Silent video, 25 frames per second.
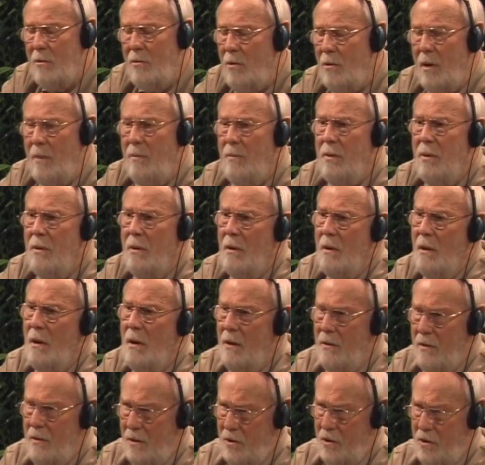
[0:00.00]
grip
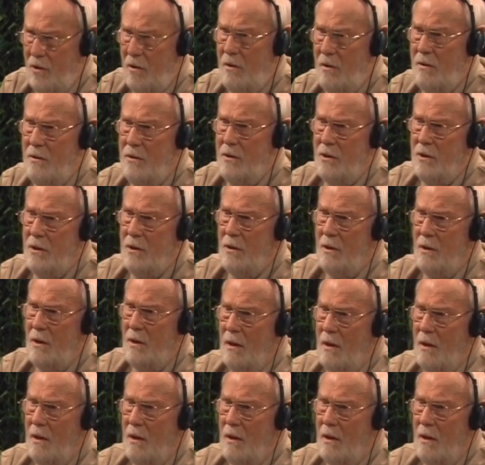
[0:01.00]
on the church.